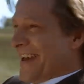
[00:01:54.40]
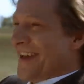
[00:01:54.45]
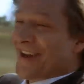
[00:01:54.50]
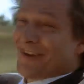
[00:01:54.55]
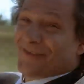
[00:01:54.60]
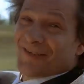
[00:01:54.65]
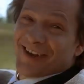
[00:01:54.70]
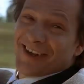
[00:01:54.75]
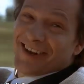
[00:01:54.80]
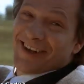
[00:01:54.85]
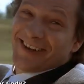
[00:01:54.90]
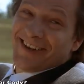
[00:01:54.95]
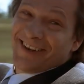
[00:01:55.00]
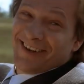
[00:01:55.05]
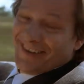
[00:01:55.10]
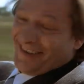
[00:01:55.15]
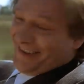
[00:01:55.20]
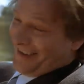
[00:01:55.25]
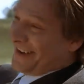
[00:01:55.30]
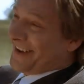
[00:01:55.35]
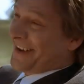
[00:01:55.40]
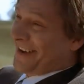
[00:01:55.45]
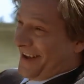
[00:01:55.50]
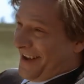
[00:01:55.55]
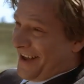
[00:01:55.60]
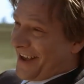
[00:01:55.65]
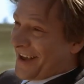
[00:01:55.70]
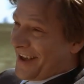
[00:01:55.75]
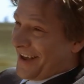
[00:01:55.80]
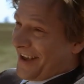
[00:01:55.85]
If it isn't,
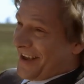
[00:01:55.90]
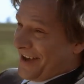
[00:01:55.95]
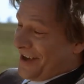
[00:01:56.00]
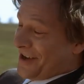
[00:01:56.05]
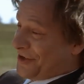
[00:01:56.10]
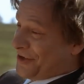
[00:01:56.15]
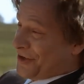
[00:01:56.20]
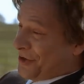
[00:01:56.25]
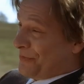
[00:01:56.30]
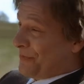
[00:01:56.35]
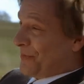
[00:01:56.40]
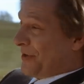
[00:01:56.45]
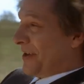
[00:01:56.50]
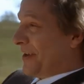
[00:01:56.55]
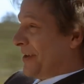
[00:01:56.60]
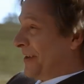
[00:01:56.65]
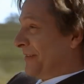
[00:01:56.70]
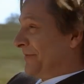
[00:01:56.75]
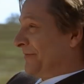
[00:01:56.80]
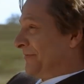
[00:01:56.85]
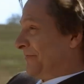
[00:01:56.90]
it should be.